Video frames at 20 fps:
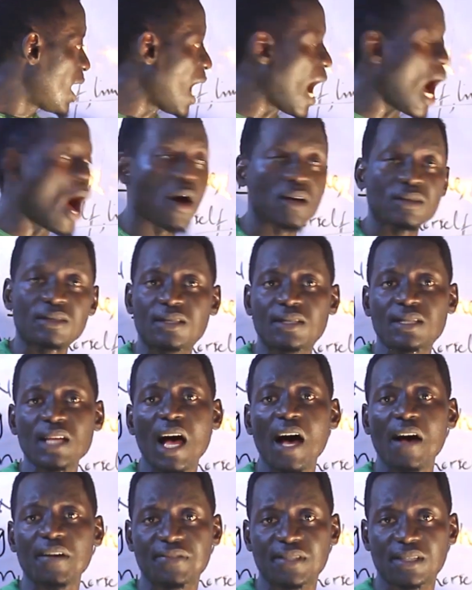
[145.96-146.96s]

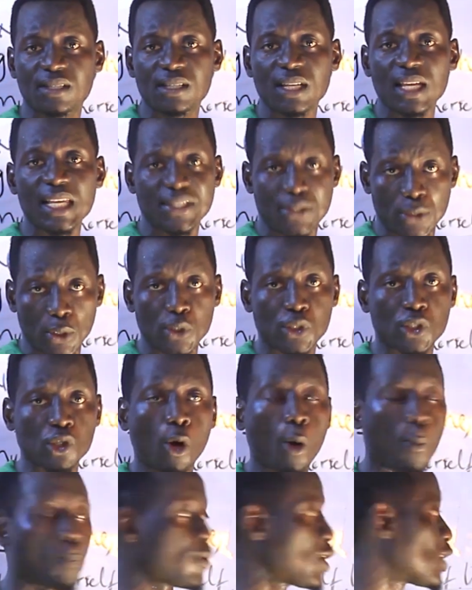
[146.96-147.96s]
Ourselves is
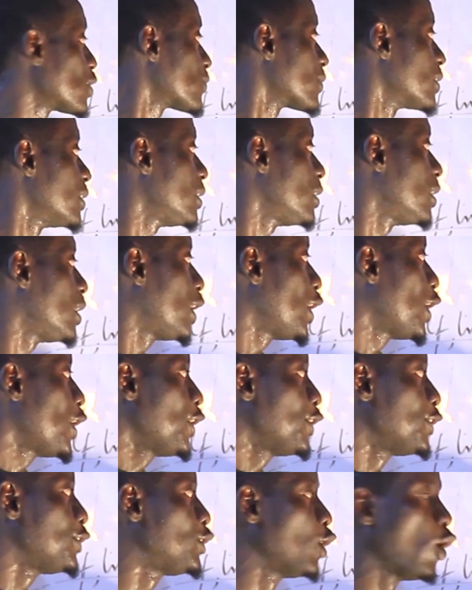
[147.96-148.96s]
also plural.
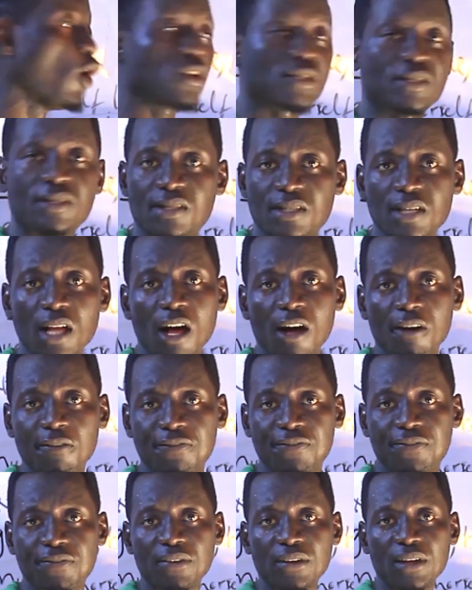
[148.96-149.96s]

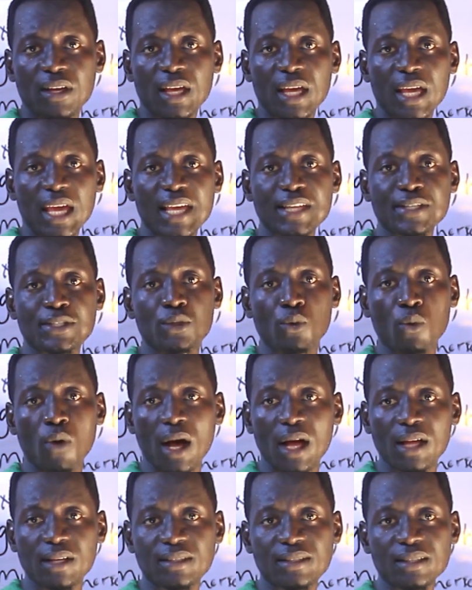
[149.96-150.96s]
Yourself is
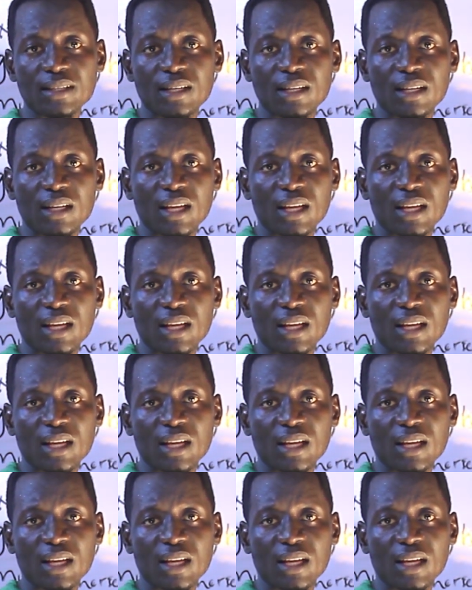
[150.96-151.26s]
what?